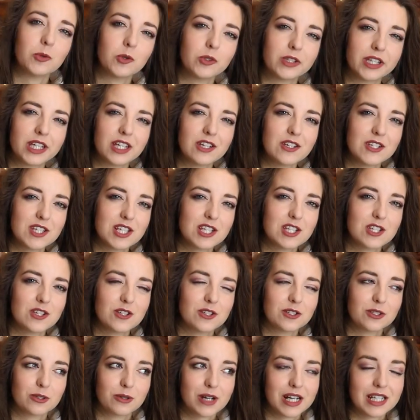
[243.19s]
Or oh, they used to
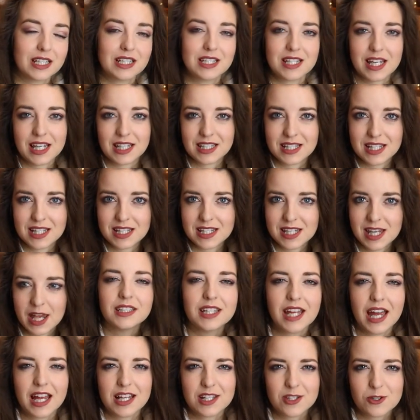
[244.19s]
do Granny Takes a Dip.
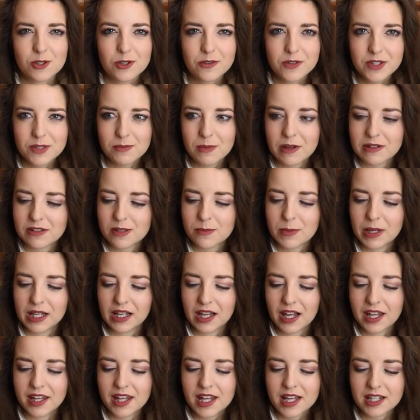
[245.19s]
Yeah, it sort of smells a bit
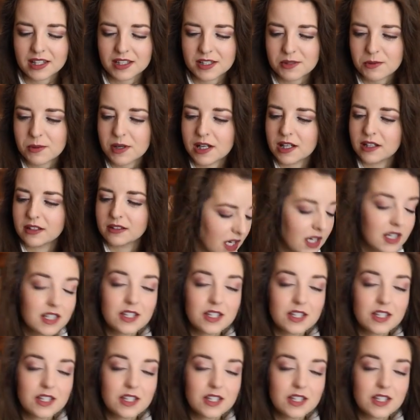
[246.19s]
like that as well.